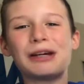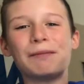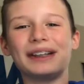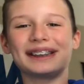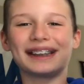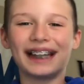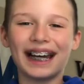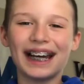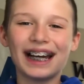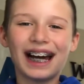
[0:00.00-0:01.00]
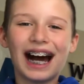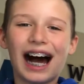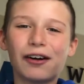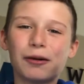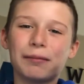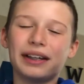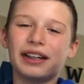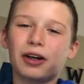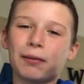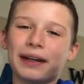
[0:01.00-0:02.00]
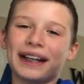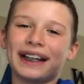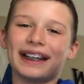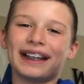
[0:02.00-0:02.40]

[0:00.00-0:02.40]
because today I will be opening